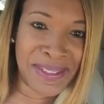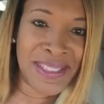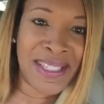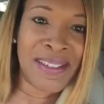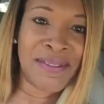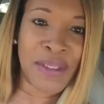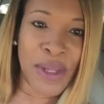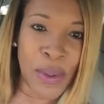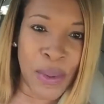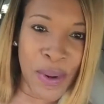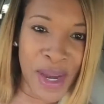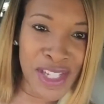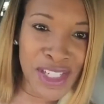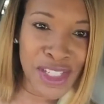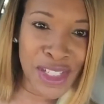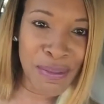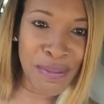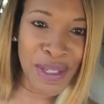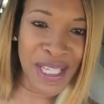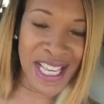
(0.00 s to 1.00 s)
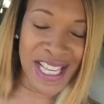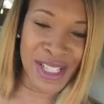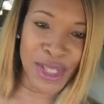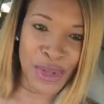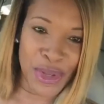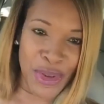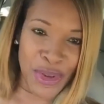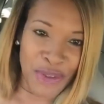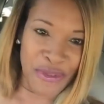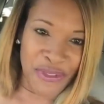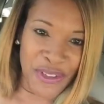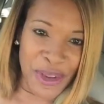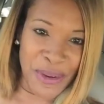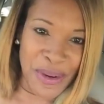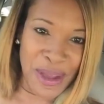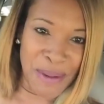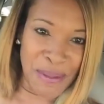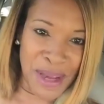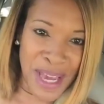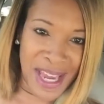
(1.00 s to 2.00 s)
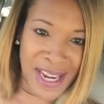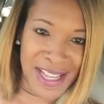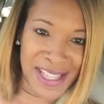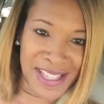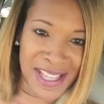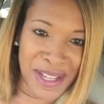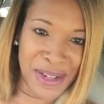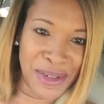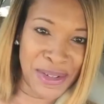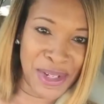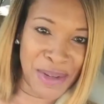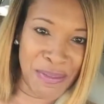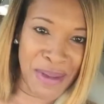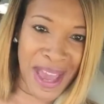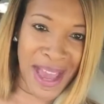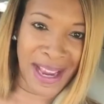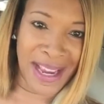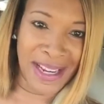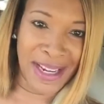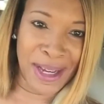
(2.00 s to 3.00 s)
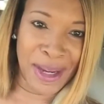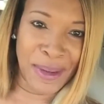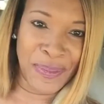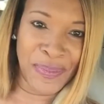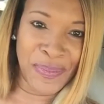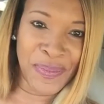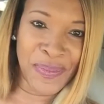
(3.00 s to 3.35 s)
The question so you could feel him, kind of his energy, back it up.